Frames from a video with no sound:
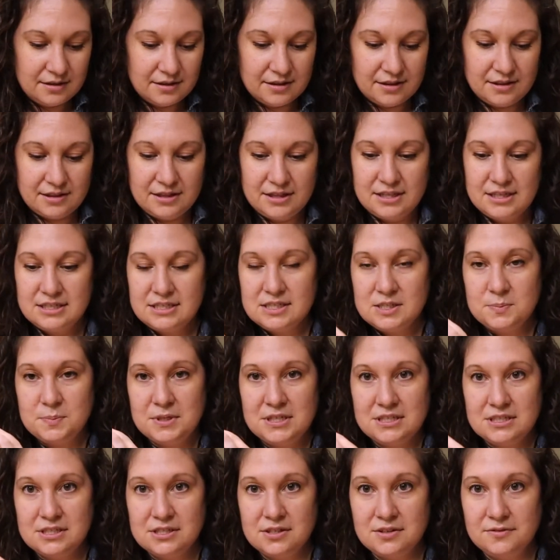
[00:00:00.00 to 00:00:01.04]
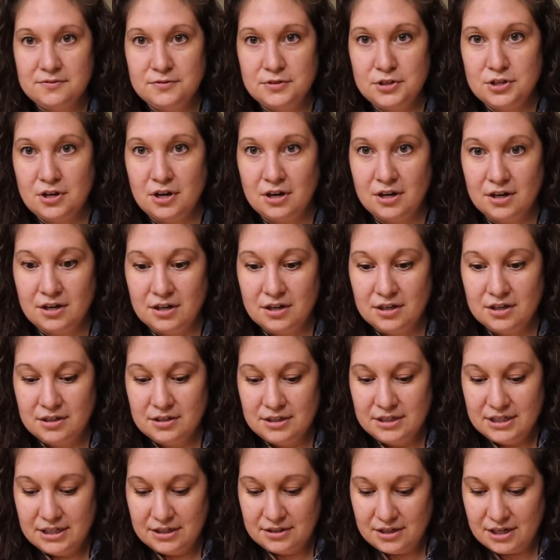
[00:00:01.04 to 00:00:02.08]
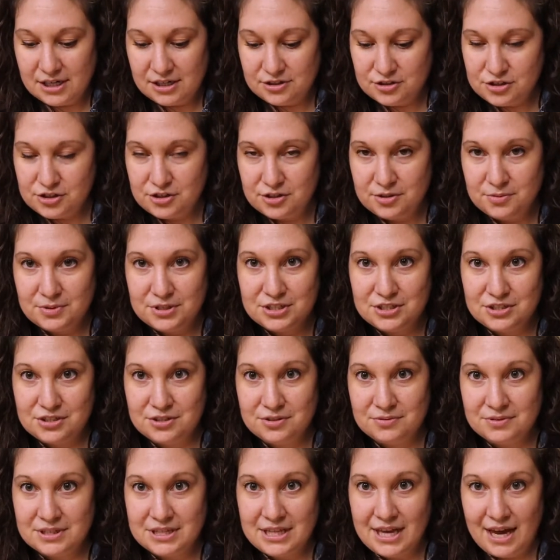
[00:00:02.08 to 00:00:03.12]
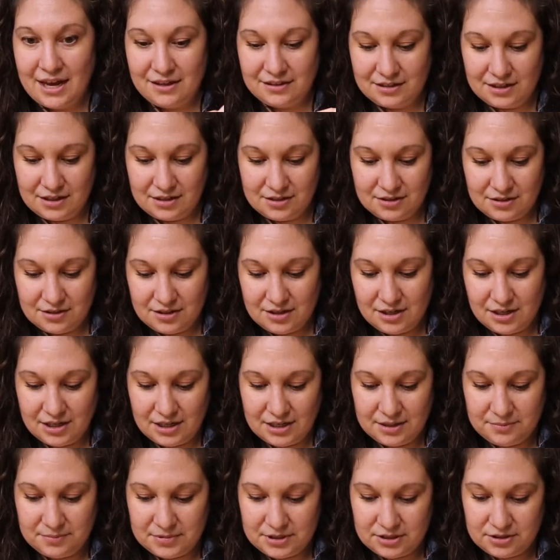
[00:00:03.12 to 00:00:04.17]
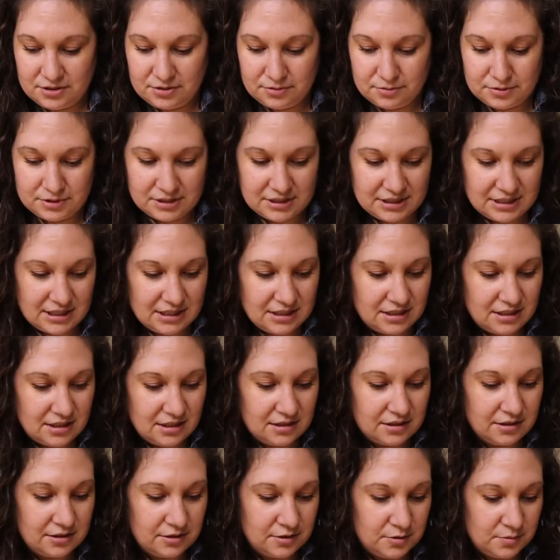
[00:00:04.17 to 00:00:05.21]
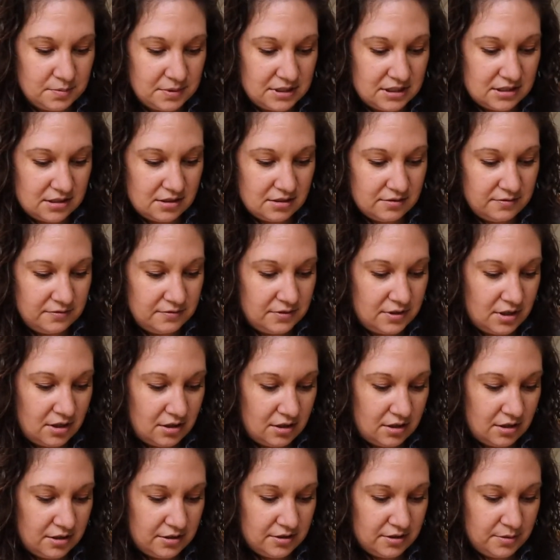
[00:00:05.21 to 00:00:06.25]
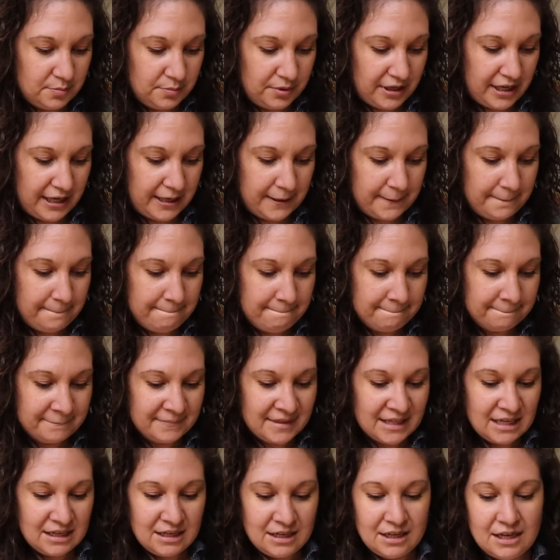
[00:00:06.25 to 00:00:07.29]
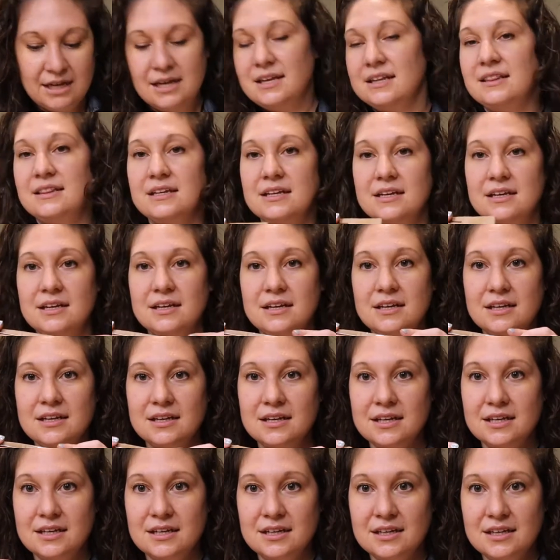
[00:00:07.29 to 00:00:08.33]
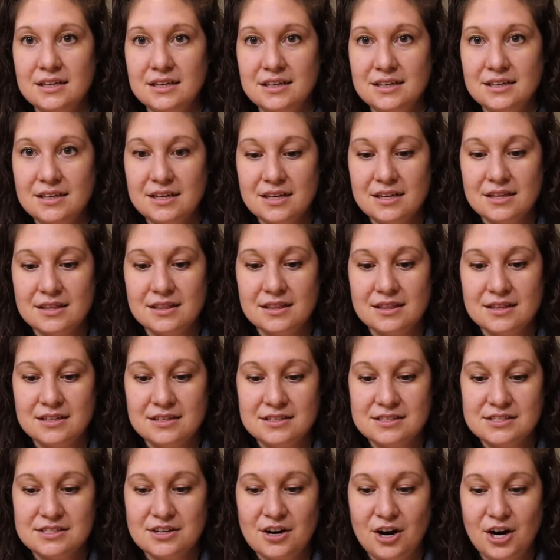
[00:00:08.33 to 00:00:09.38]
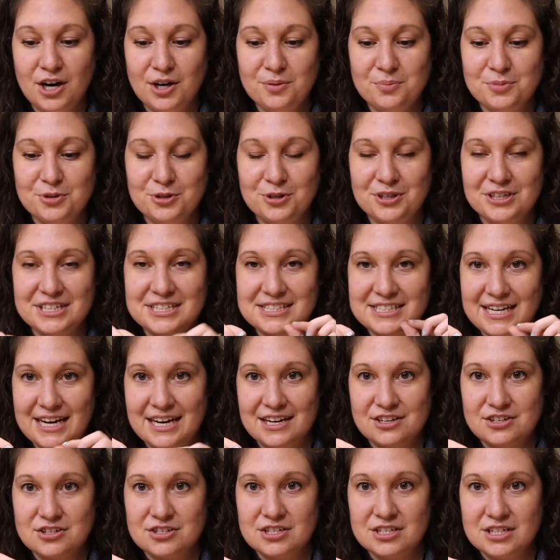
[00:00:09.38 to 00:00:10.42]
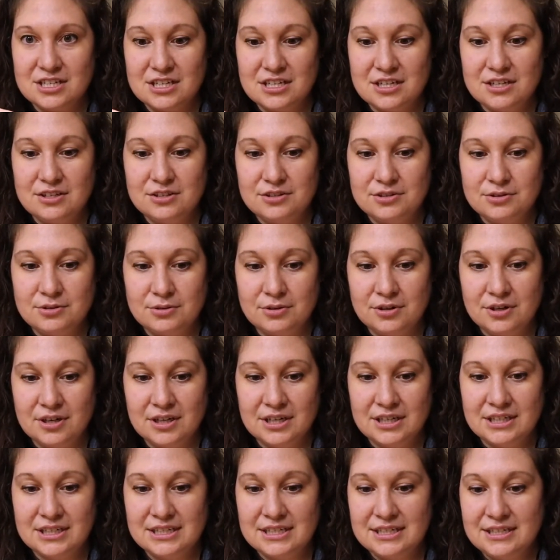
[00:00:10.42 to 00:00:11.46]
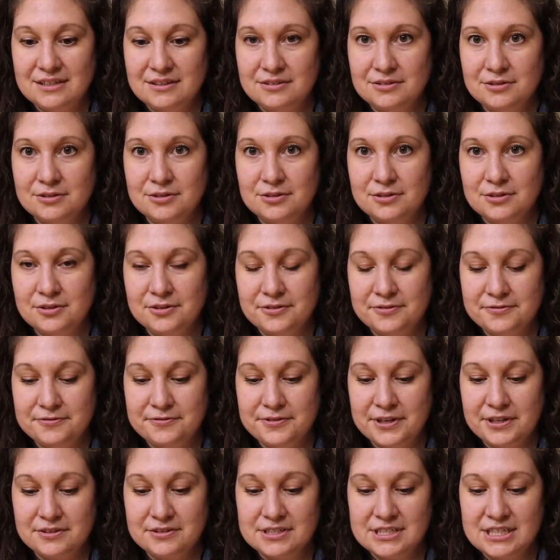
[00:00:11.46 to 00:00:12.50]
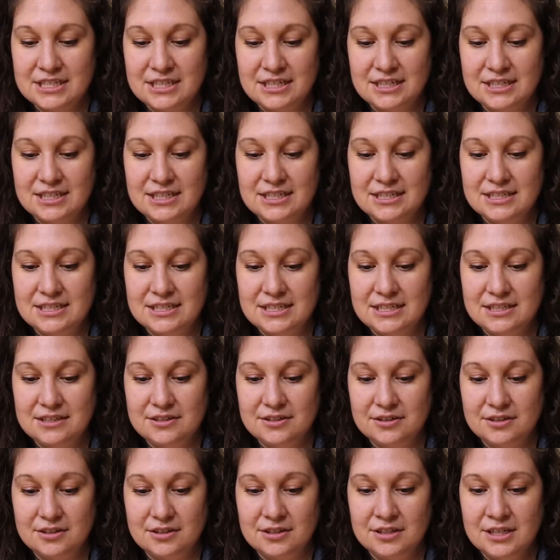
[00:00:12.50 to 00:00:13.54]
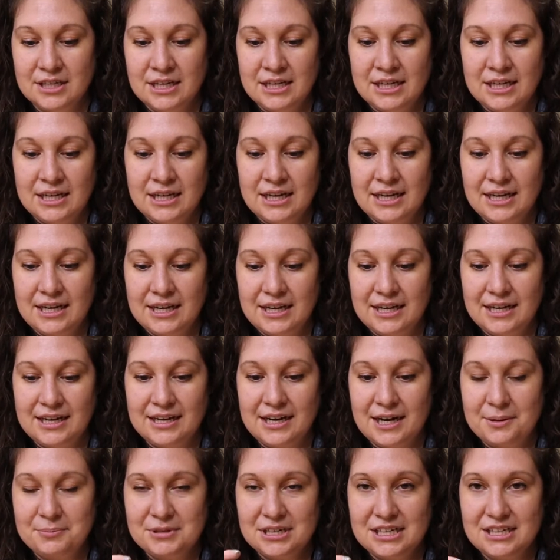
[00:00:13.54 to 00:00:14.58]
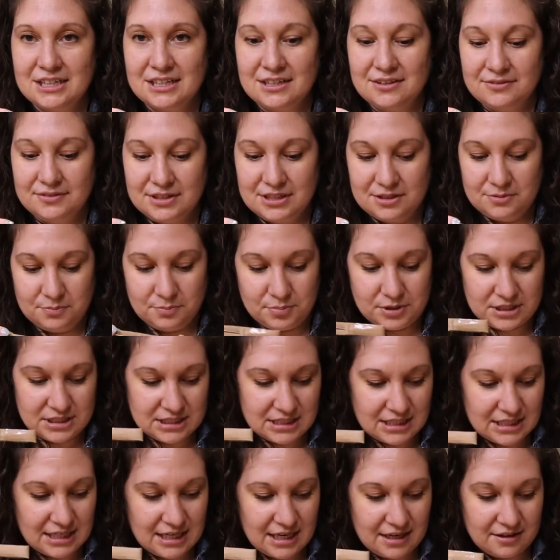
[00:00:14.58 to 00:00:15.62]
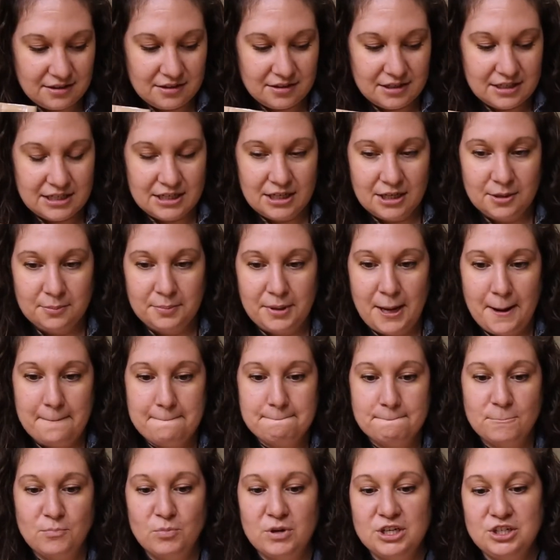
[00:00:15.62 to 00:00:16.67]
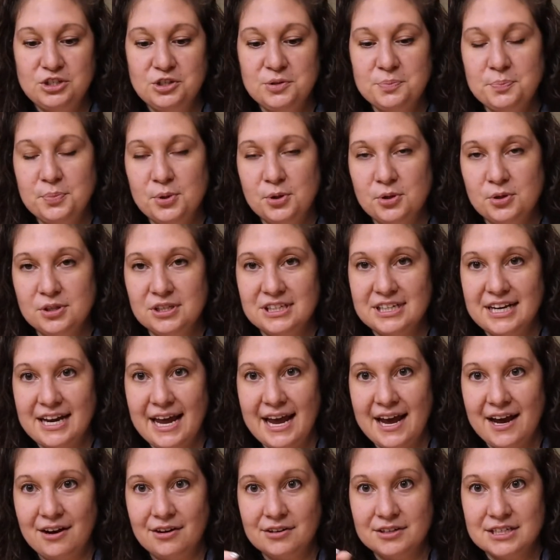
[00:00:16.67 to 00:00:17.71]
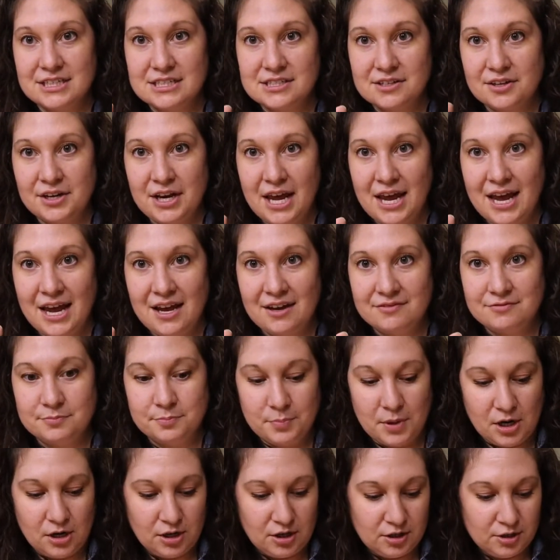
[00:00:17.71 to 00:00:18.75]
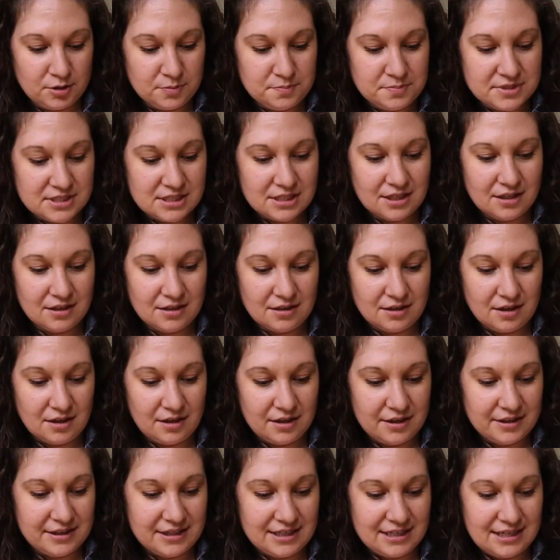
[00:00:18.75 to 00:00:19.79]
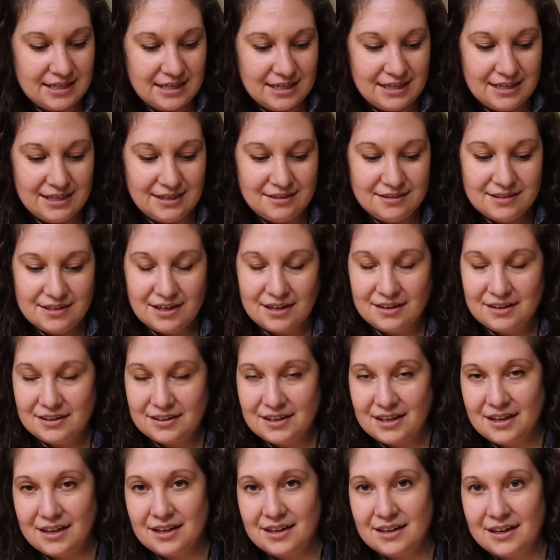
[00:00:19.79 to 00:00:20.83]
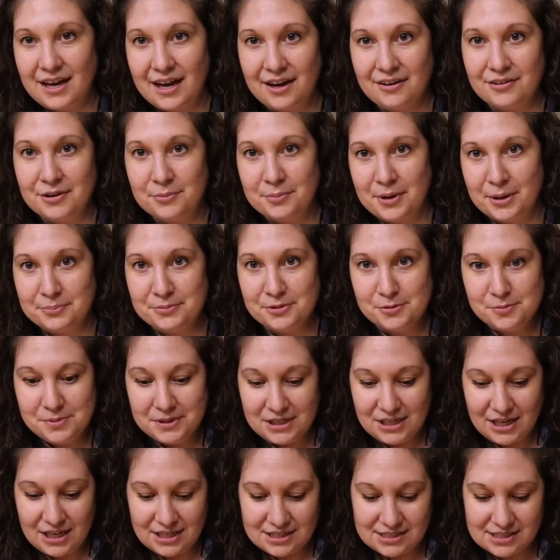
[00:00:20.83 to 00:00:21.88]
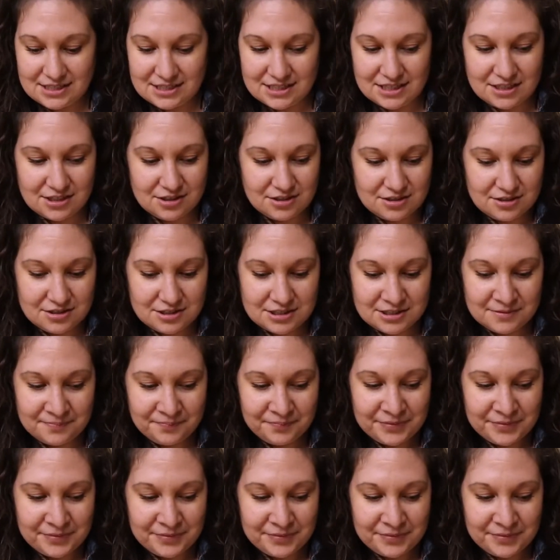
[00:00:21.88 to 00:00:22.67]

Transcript: This piece of yarn, I'll show you what to do with that later on, but you will need a little piece of yarn, the brown. And then in this cardboard is actually your needle felting needle. And I'm gonna leave it put together here, but when you pull it out, it's gonna have barbs on the end, kind of like how a bumblebee has stingers.